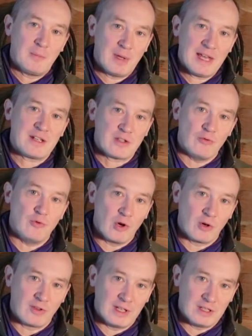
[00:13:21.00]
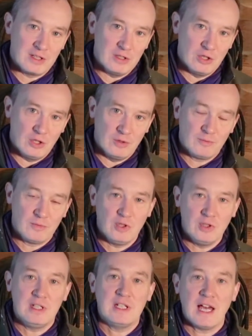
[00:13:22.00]
But that's the wrong thing to do.
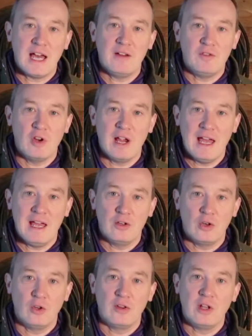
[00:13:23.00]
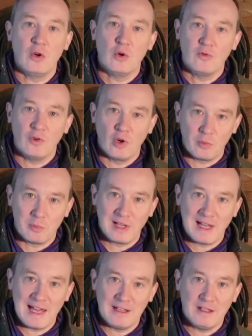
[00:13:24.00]
You need to have your head on the overall
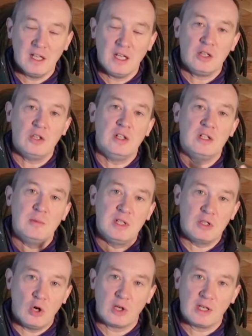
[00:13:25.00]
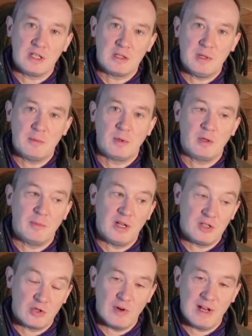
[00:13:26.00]
plan. You need to be talking to people
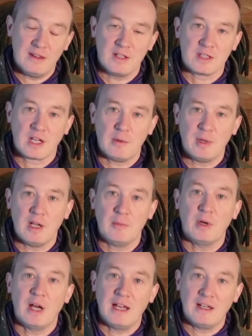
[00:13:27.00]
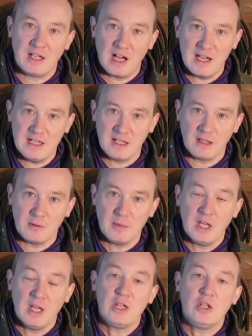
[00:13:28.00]
about terrain that's coming up and guiding them.